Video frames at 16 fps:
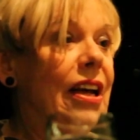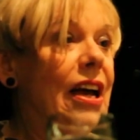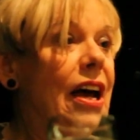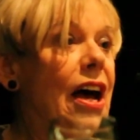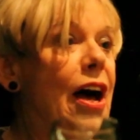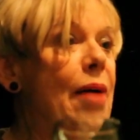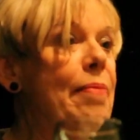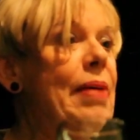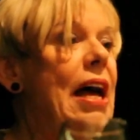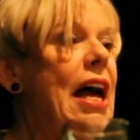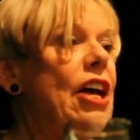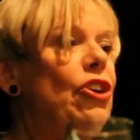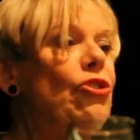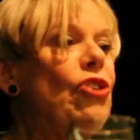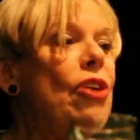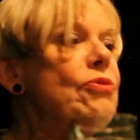
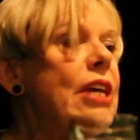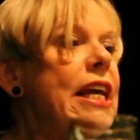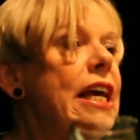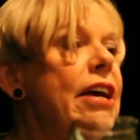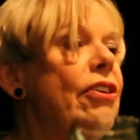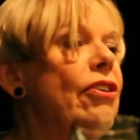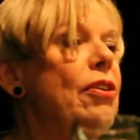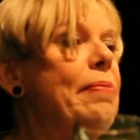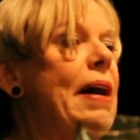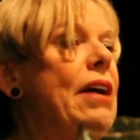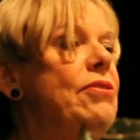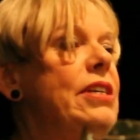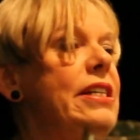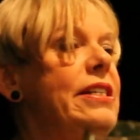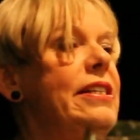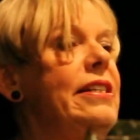You don't hear
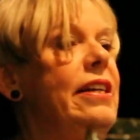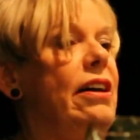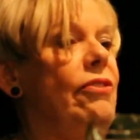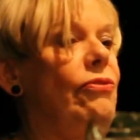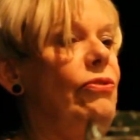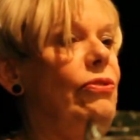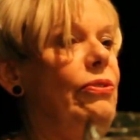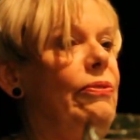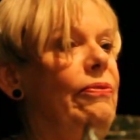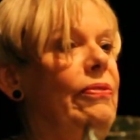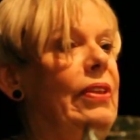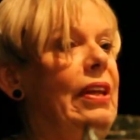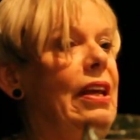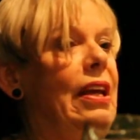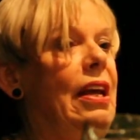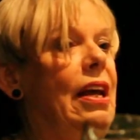about it enough.
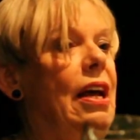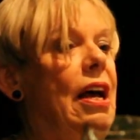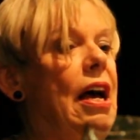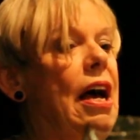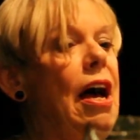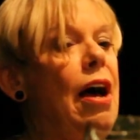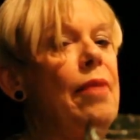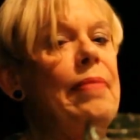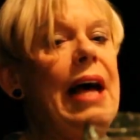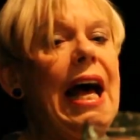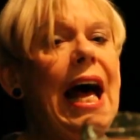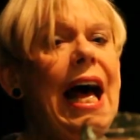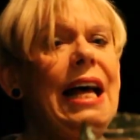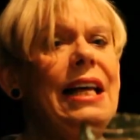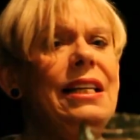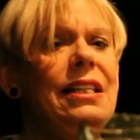
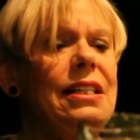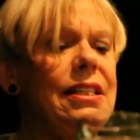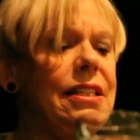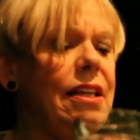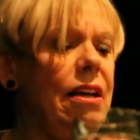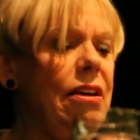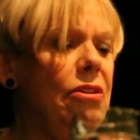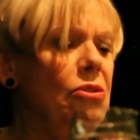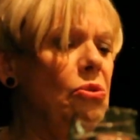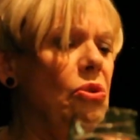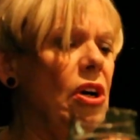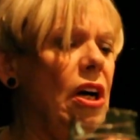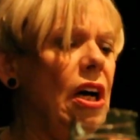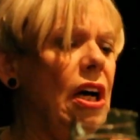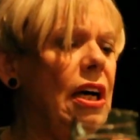And so